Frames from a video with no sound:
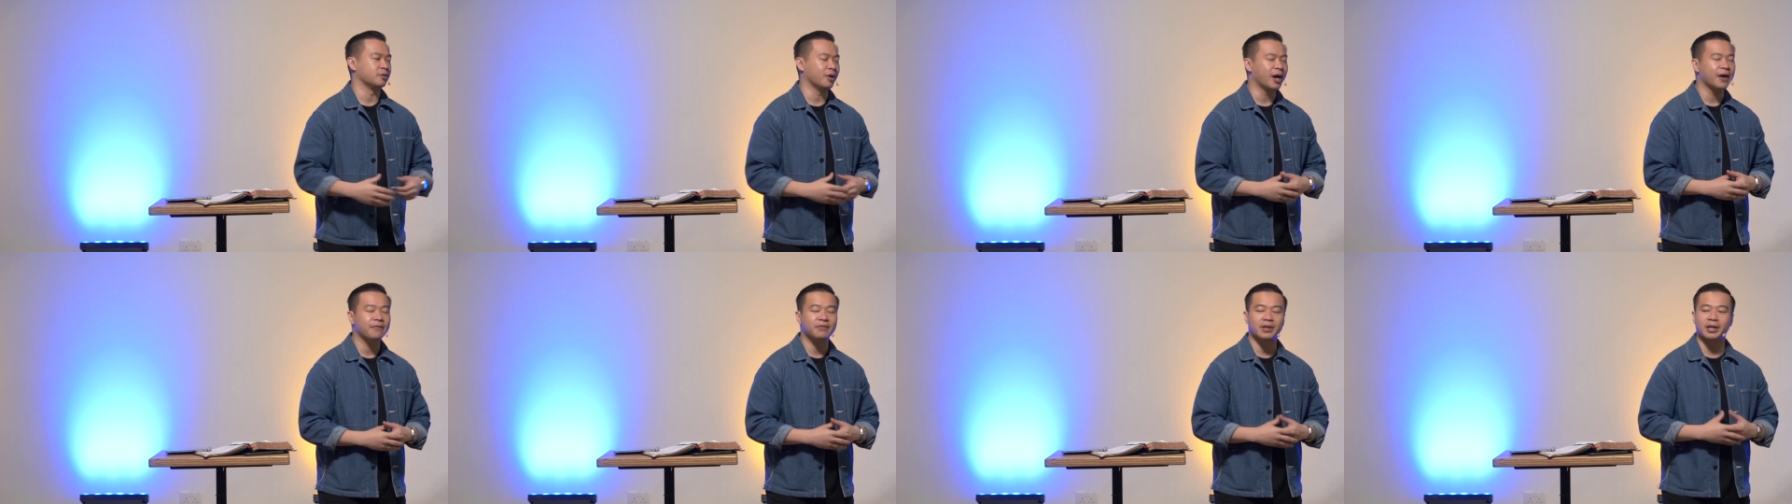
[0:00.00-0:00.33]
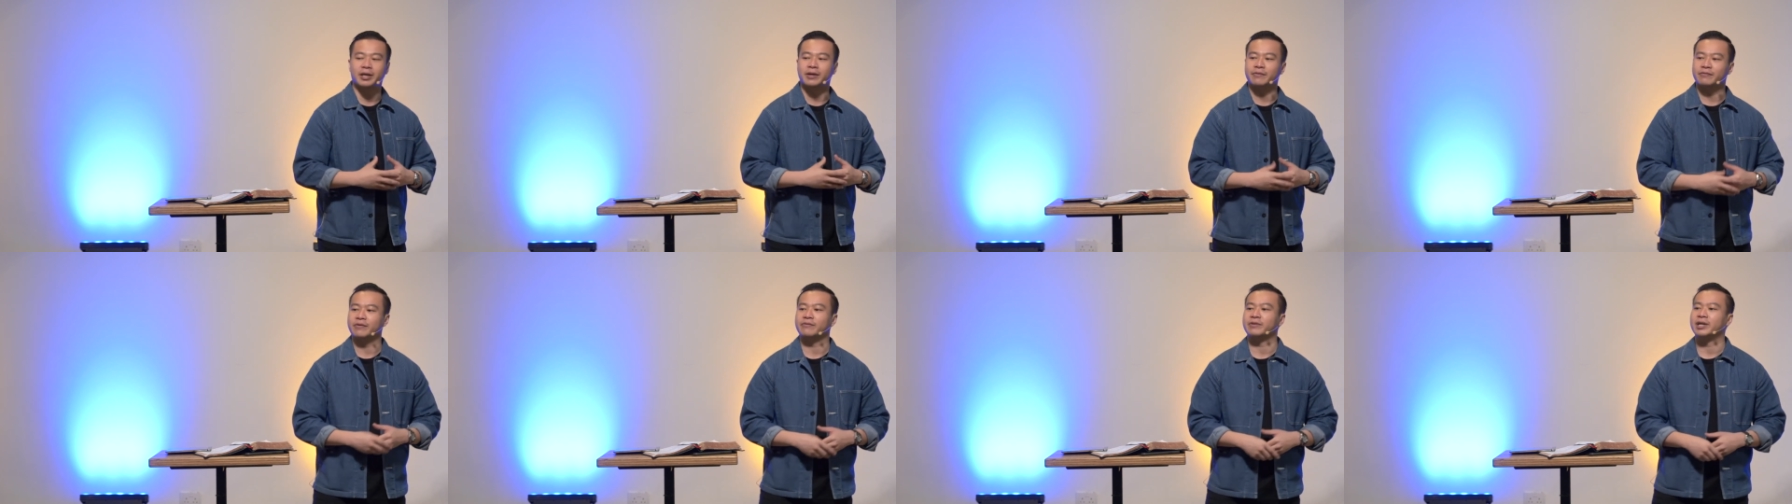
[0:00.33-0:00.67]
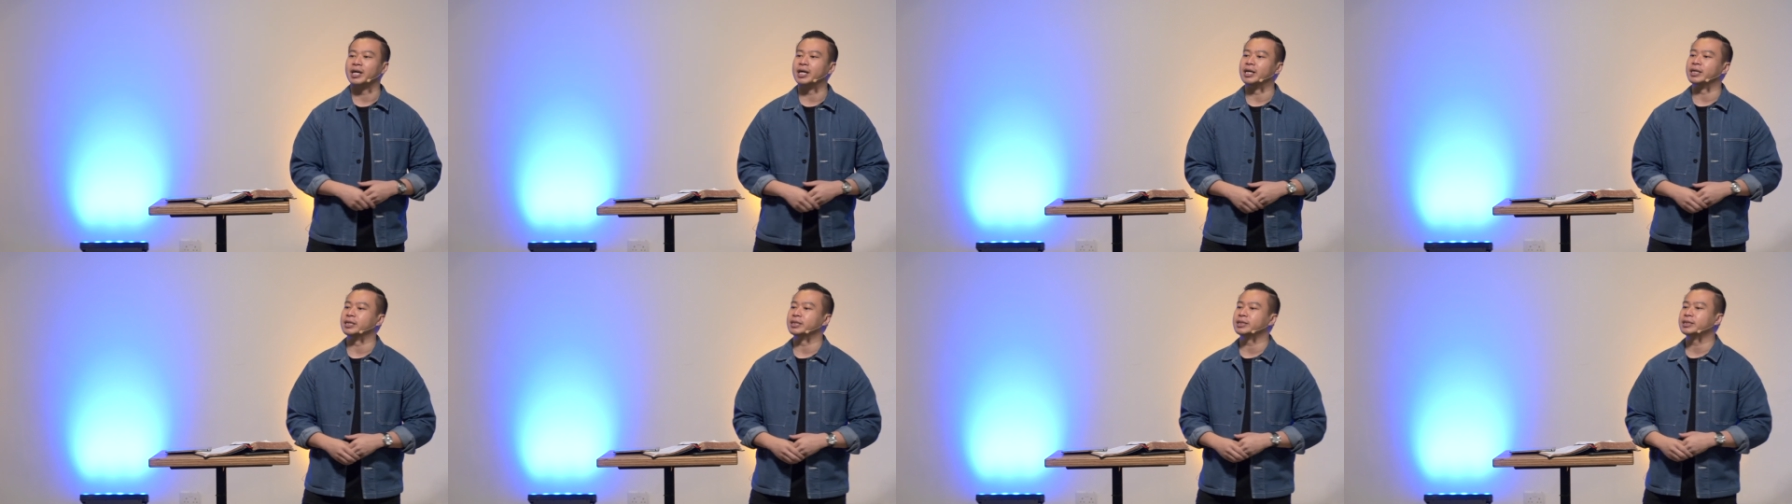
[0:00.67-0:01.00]
You have the gift of
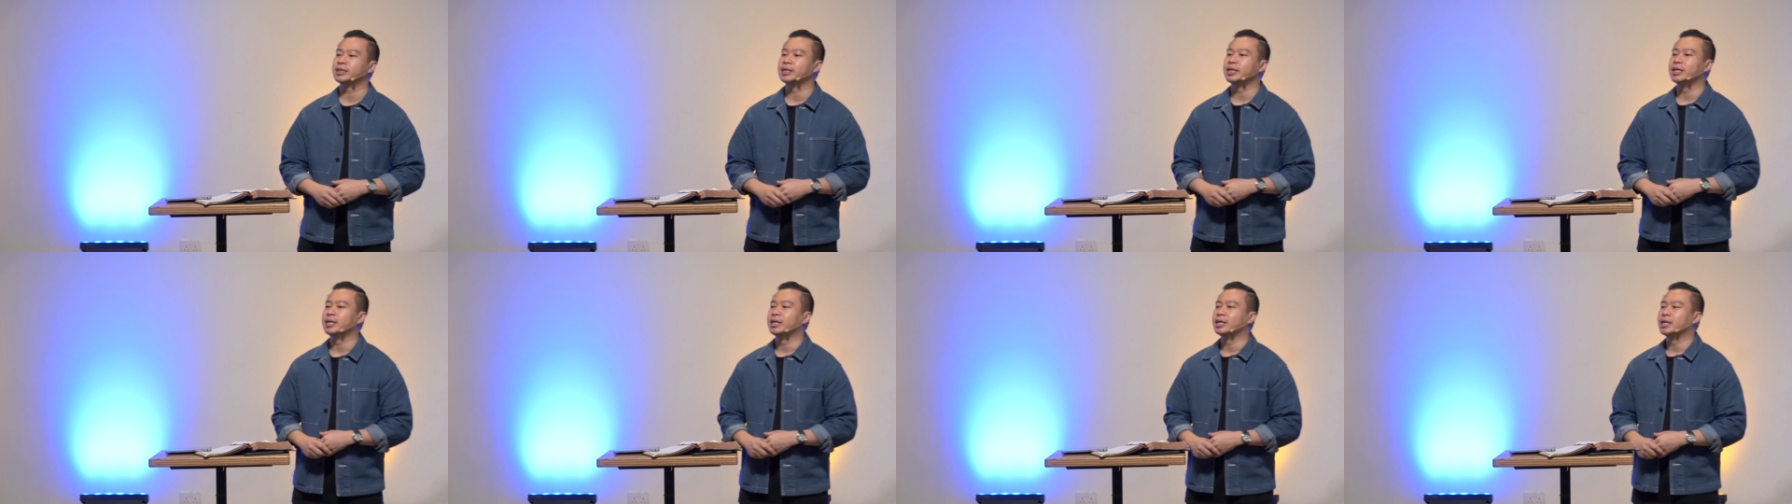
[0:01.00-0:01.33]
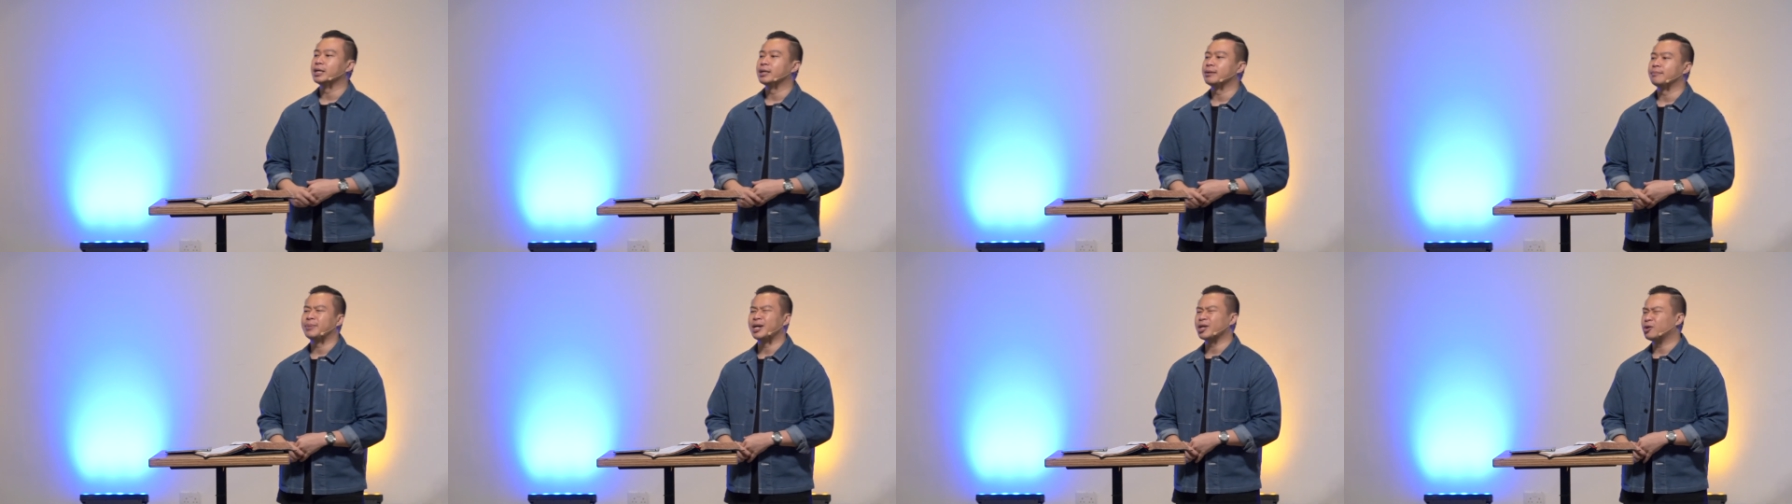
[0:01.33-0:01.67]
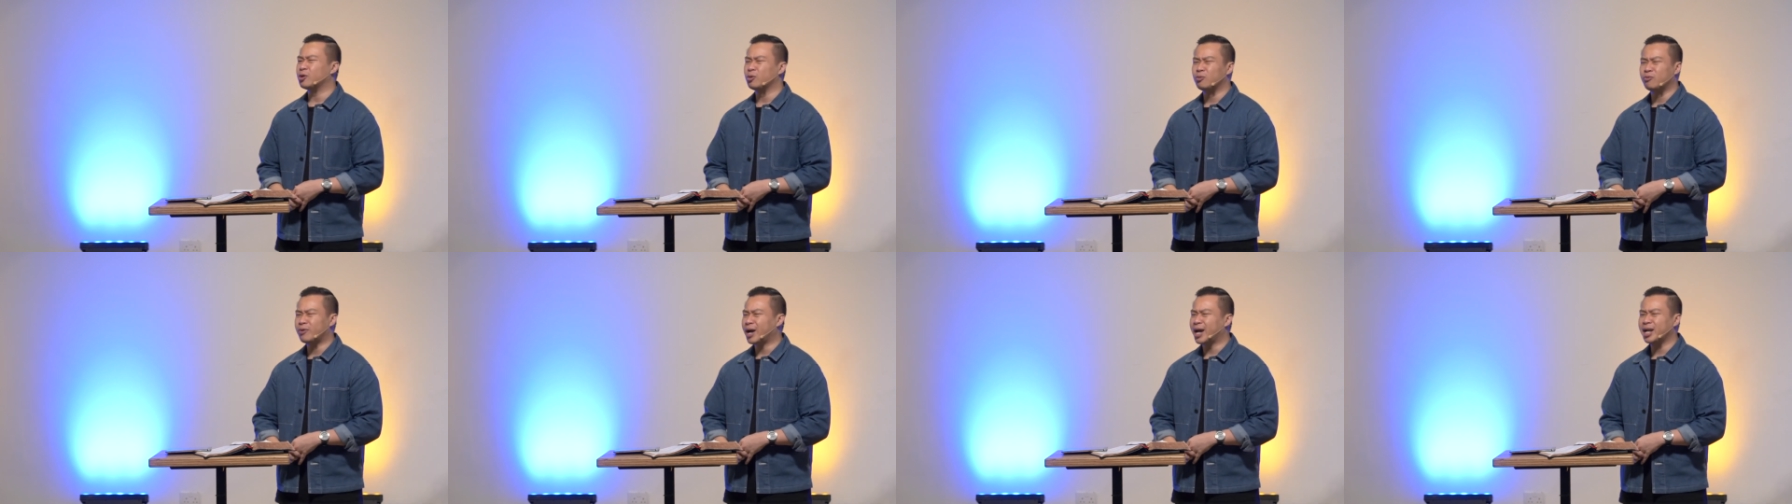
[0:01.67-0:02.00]
tongues
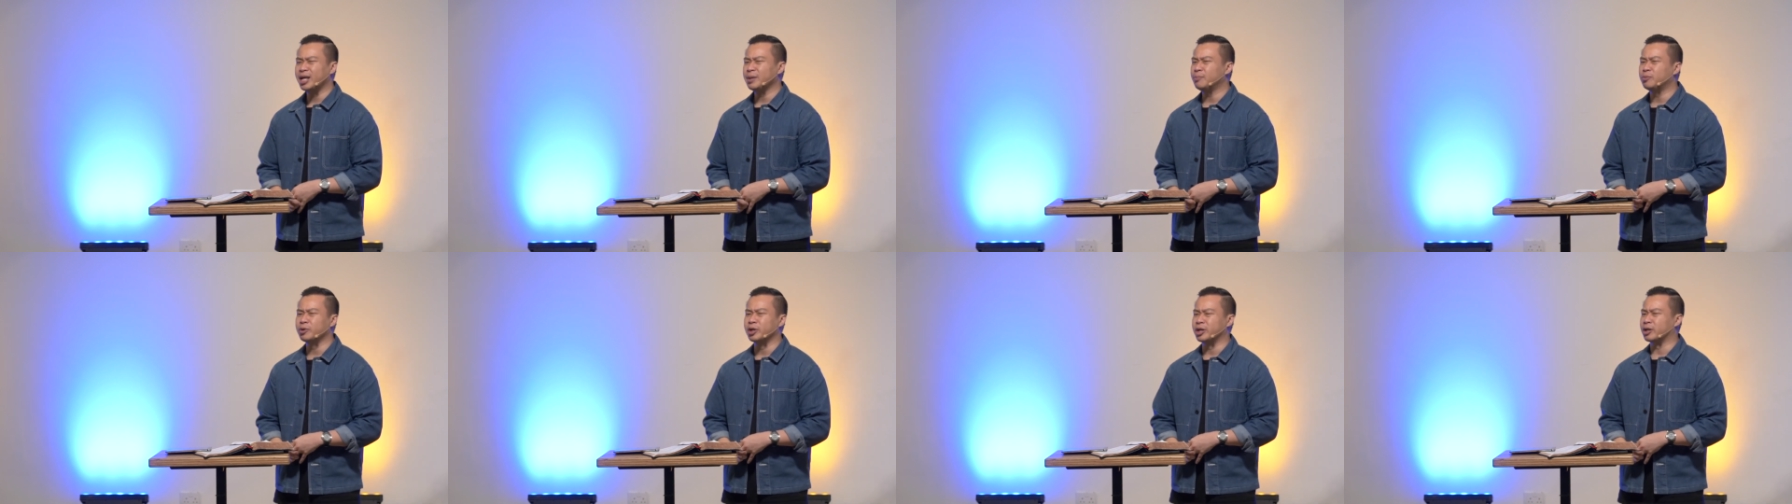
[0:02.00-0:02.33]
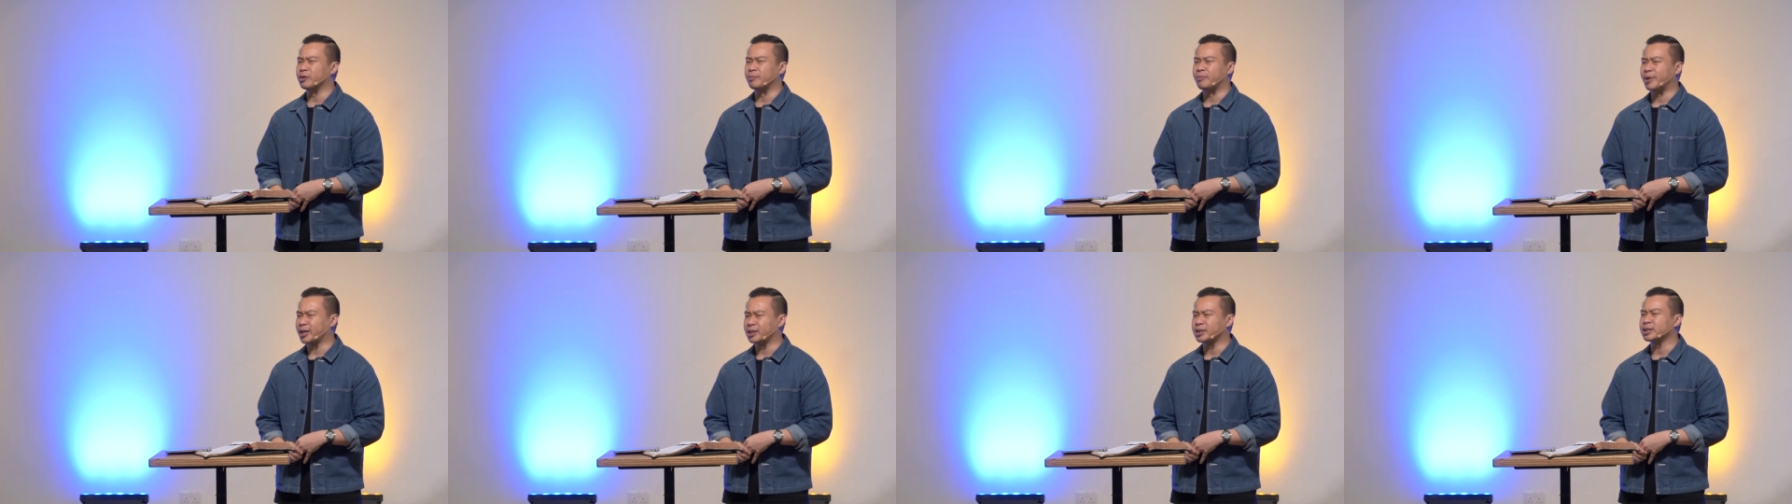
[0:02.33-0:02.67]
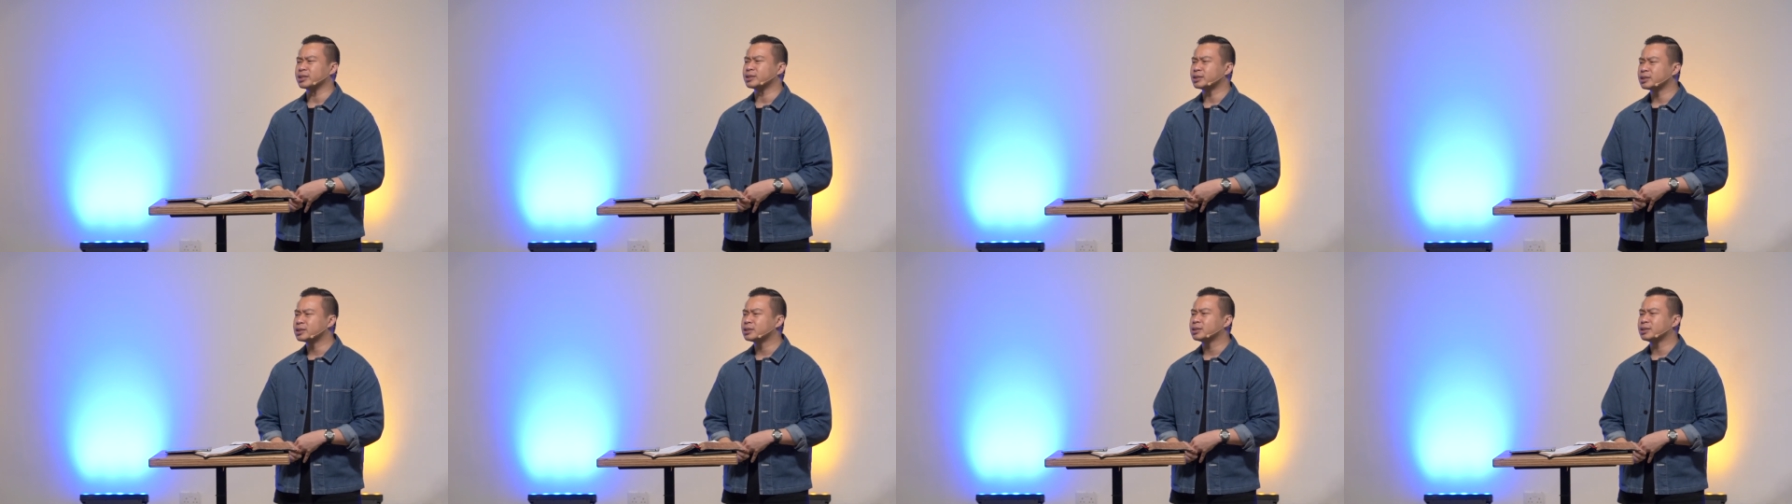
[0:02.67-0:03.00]
but you rarely put it into
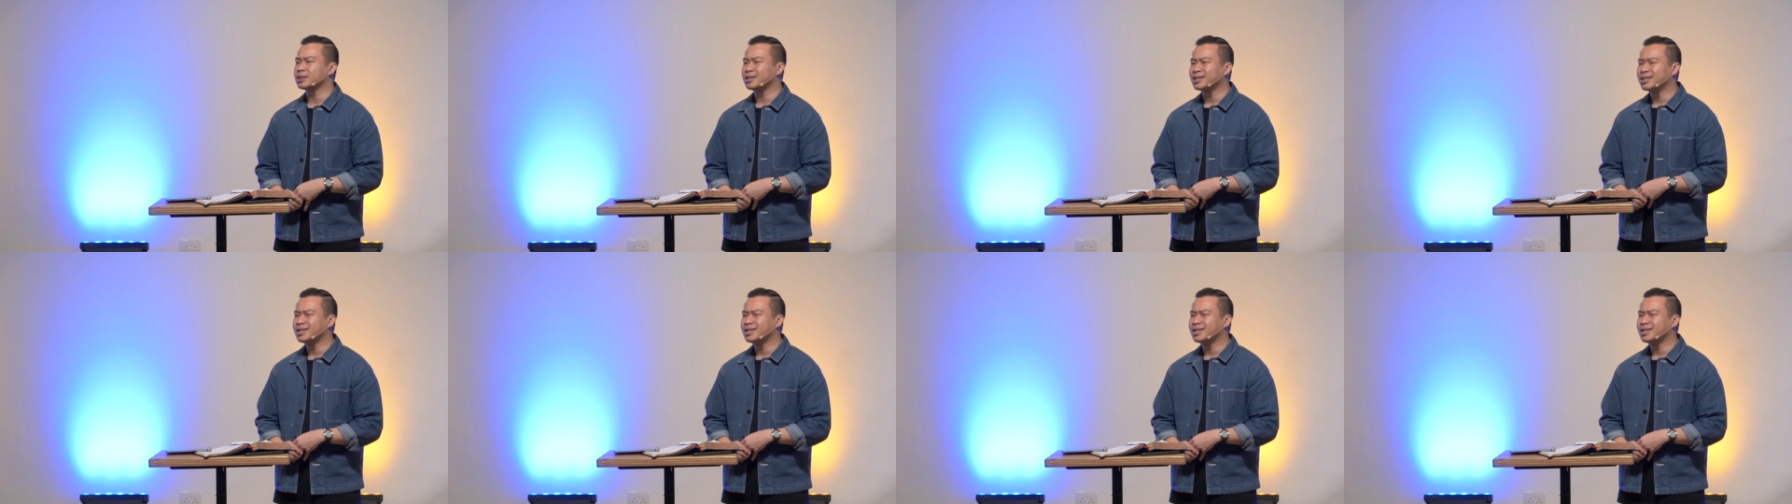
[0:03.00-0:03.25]
practice.